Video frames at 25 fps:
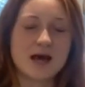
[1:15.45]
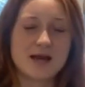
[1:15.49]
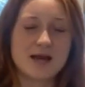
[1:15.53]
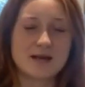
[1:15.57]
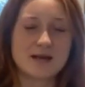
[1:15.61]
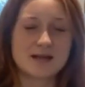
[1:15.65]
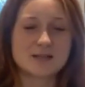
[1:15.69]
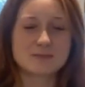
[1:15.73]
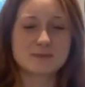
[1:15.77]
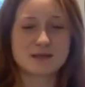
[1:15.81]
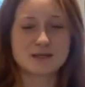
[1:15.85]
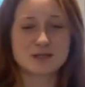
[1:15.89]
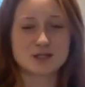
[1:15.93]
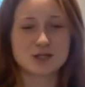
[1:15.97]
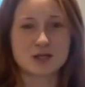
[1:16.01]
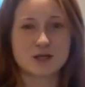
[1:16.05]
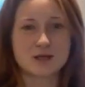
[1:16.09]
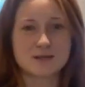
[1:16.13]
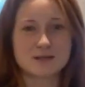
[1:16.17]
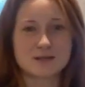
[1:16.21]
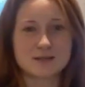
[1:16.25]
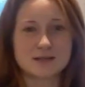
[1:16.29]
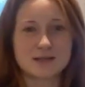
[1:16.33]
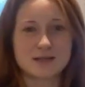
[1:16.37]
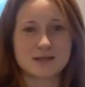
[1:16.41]
And I
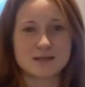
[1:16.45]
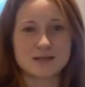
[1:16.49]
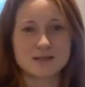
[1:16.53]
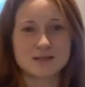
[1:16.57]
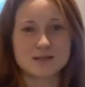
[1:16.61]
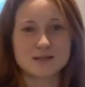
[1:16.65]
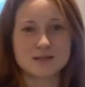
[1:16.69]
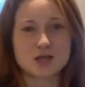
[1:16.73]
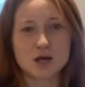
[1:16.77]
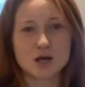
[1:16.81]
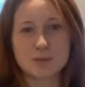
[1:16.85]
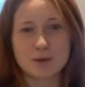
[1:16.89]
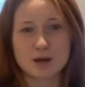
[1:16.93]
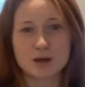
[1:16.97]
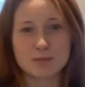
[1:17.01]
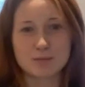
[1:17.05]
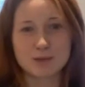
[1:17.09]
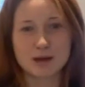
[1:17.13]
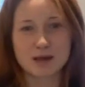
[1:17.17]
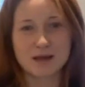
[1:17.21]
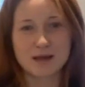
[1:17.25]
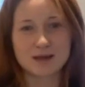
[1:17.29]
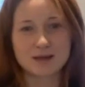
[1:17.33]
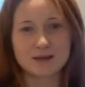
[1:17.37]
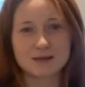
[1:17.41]
specialized in turbine
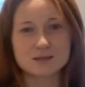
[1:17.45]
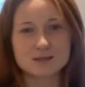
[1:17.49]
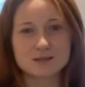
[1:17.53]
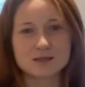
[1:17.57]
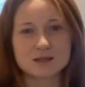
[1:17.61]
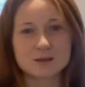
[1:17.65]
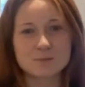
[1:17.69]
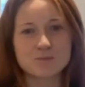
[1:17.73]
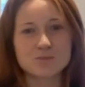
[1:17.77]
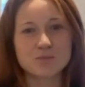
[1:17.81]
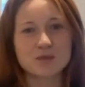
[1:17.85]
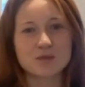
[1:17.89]
blades.